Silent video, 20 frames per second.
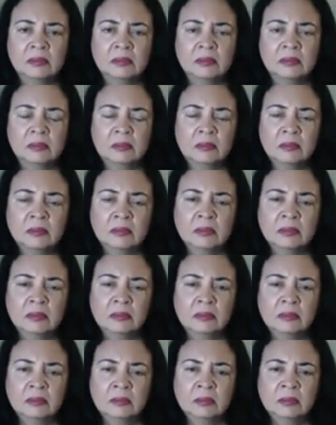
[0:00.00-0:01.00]

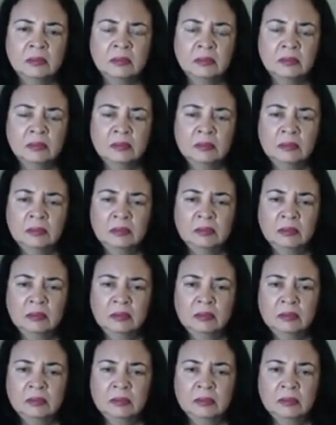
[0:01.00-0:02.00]

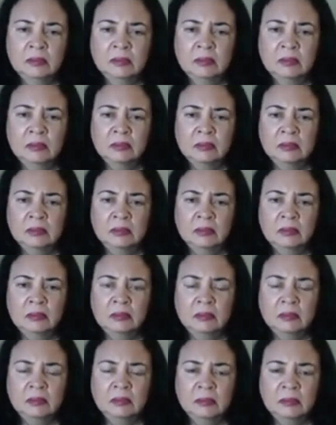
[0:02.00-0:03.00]

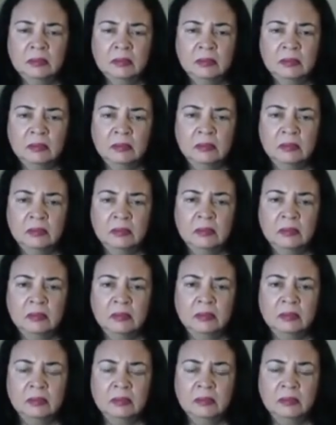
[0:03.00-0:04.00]

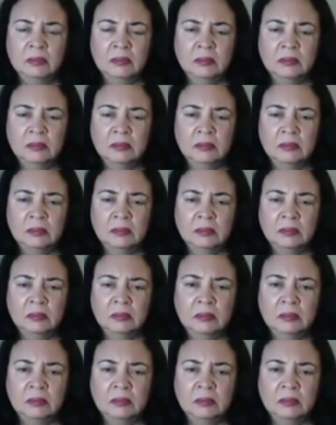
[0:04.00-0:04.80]
[no speech]